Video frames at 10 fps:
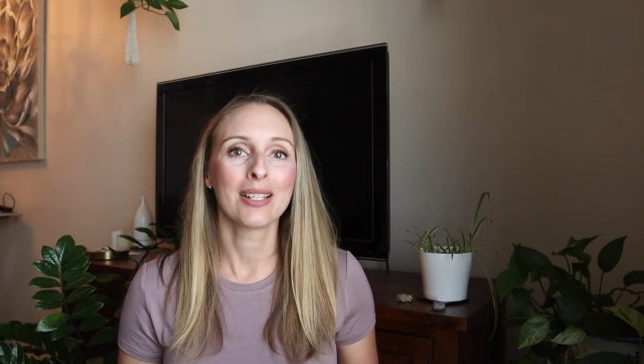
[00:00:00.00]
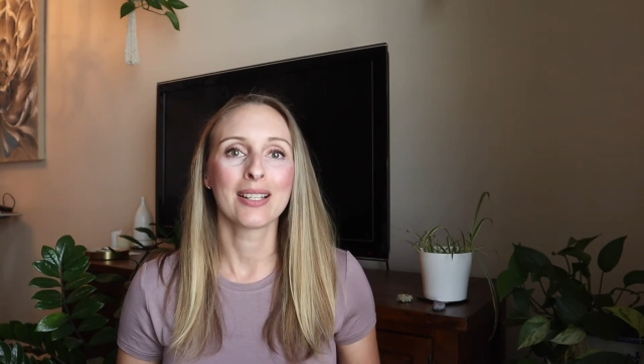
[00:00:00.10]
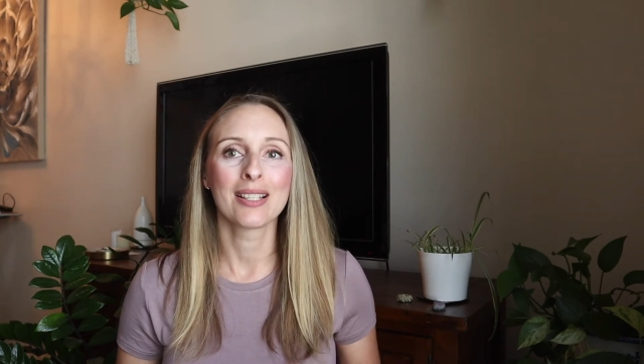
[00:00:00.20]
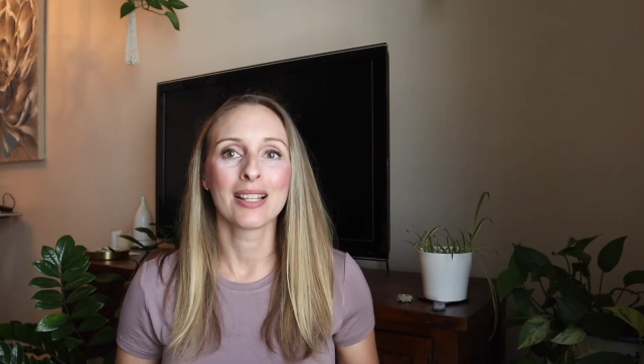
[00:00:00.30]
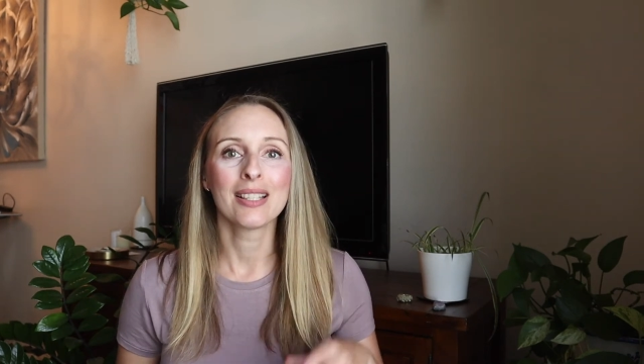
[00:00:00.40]

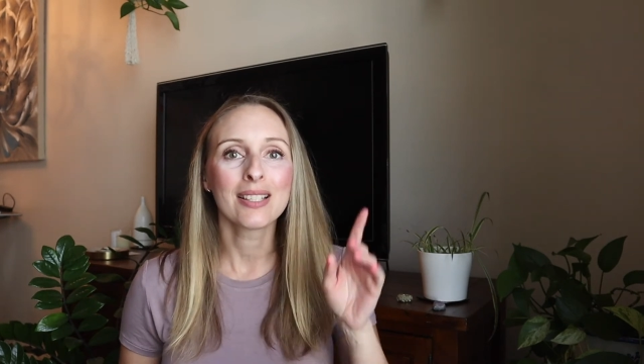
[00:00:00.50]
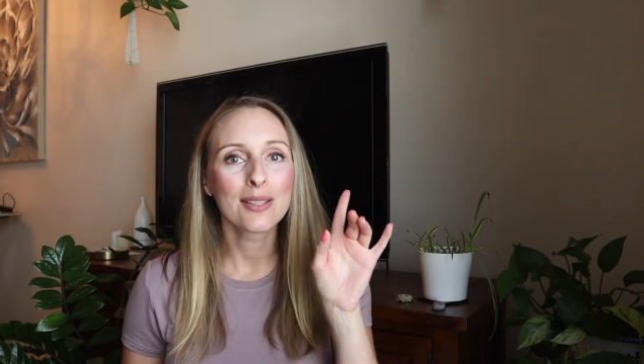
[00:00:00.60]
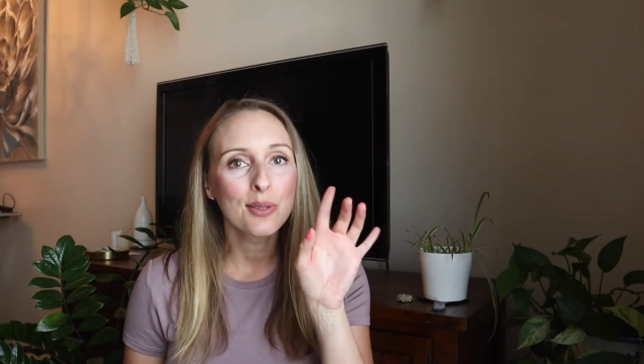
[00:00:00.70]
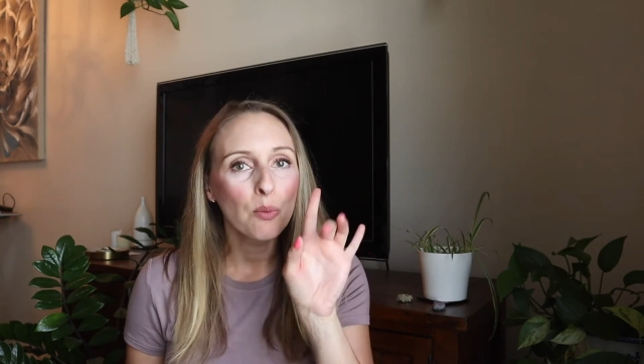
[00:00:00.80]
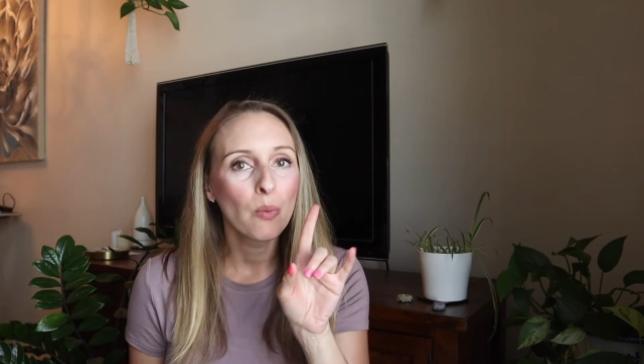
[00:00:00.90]
is that this
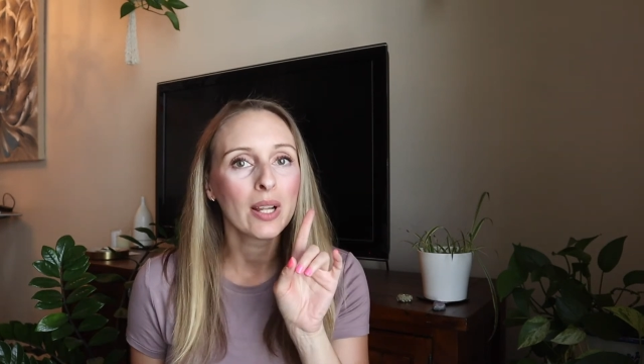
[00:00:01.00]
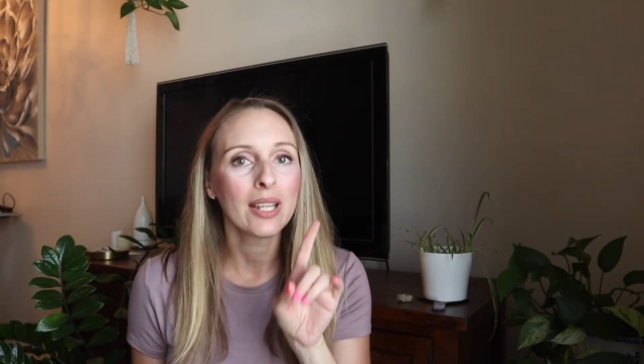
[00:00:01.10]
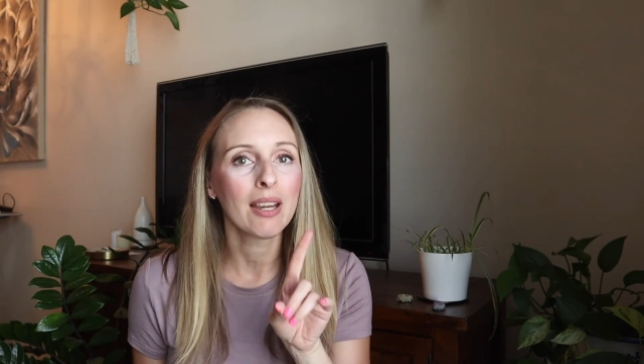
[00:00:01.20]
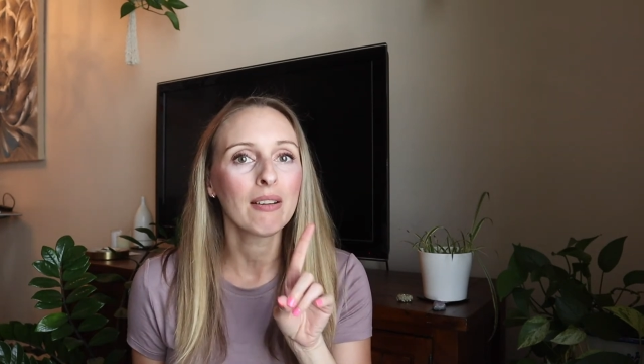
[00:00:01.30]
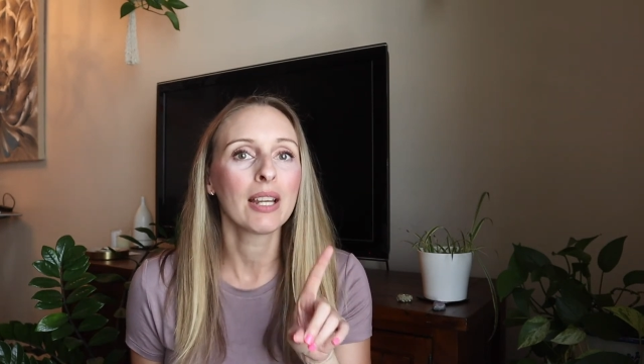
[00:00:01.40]
is the one
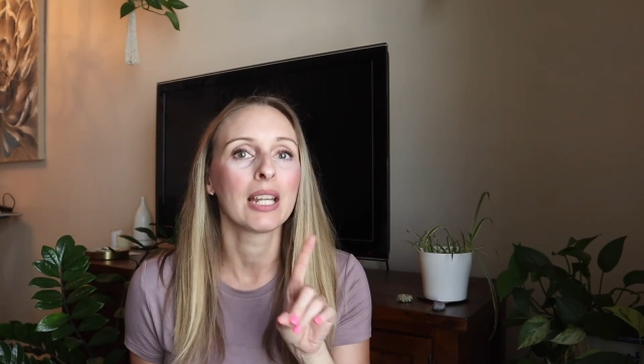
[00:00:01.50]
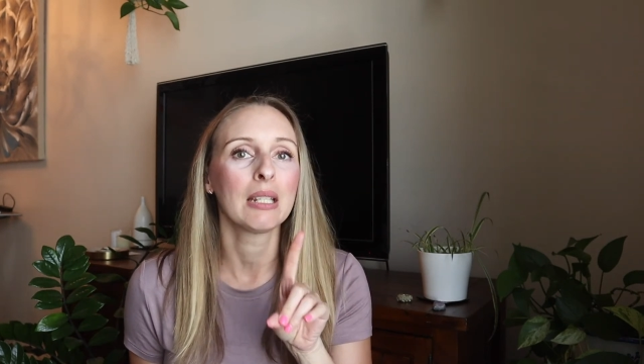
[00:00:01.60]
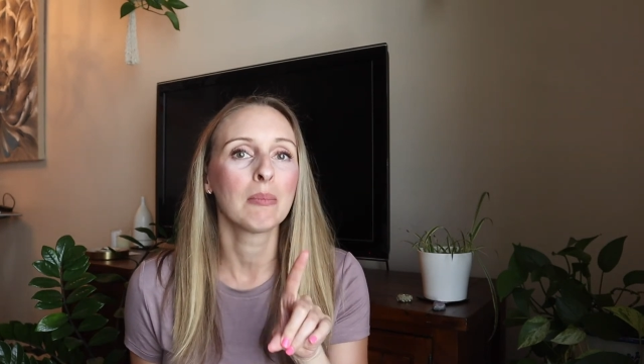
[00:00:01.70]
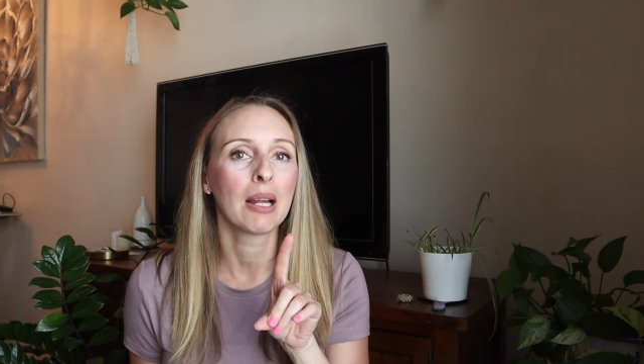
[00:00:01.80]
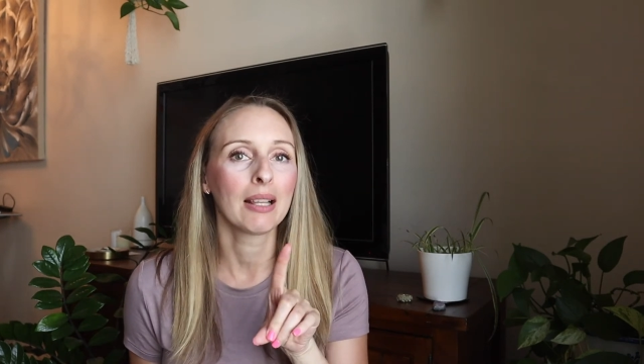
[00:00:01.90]
area
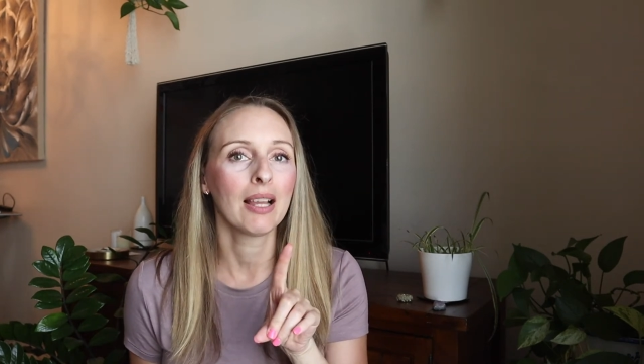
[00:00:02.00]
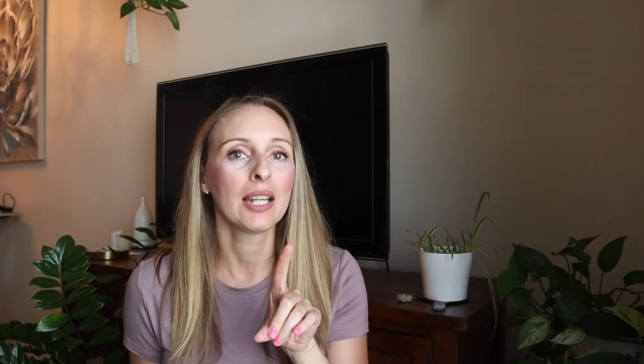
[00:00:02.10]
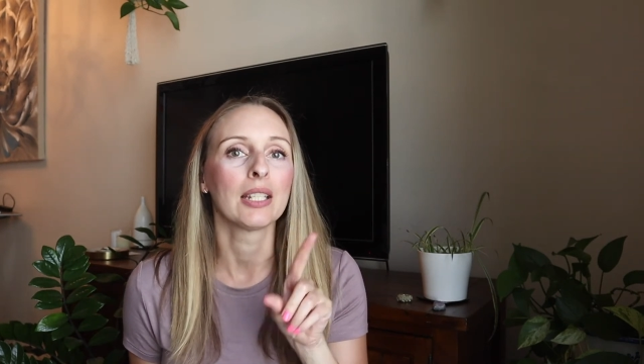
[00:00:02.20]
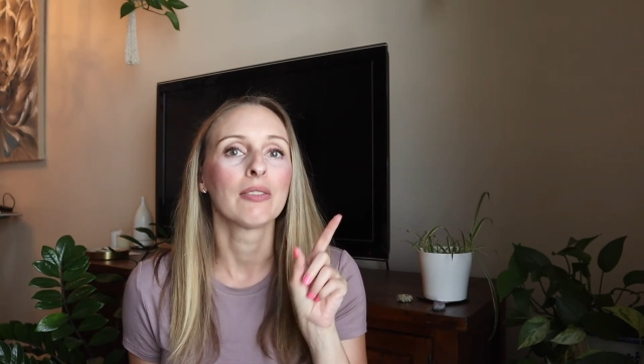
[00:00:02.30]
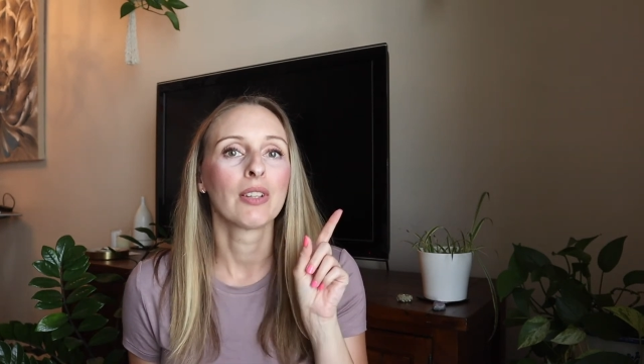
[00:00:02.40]
in my
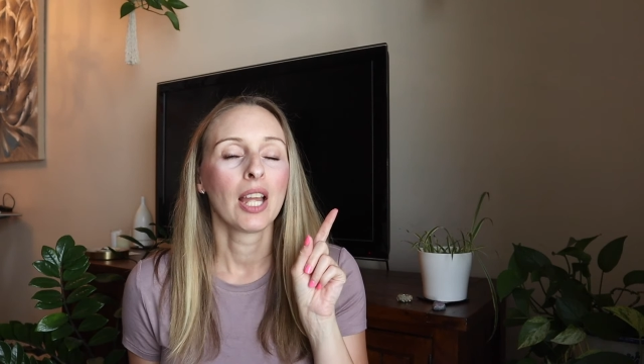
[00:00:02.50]
life